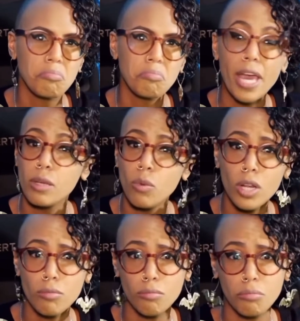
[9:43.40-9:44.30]
Anyone?
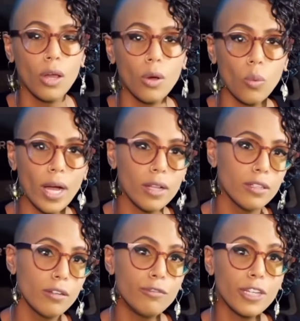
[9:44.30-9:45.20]

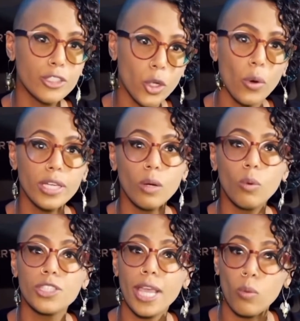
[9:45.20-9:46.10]
Well, Victoria
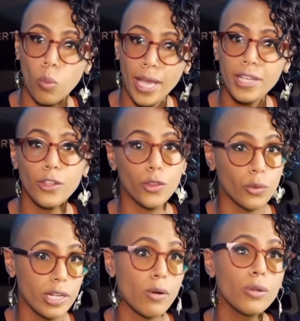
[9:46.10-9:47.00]
was a white
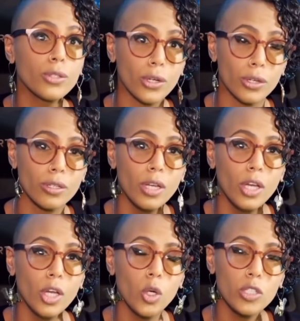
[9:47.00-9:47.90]
3-year-old girl
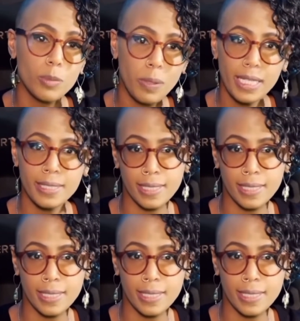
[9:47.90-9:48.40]
who was beaten to